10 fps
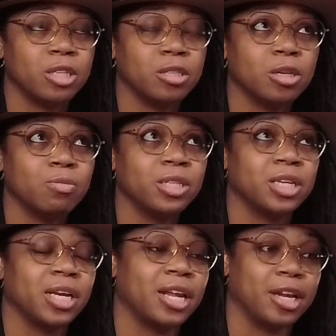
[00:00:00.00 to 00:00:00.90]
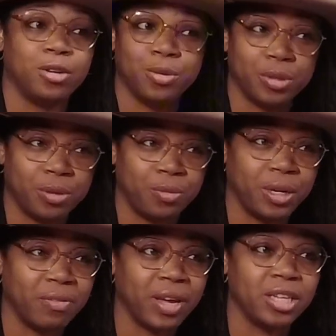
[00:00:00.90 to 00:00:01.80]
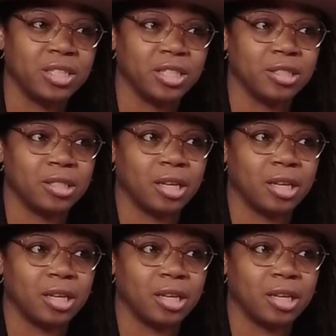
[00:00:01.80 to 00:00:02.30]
so much headache during the renovations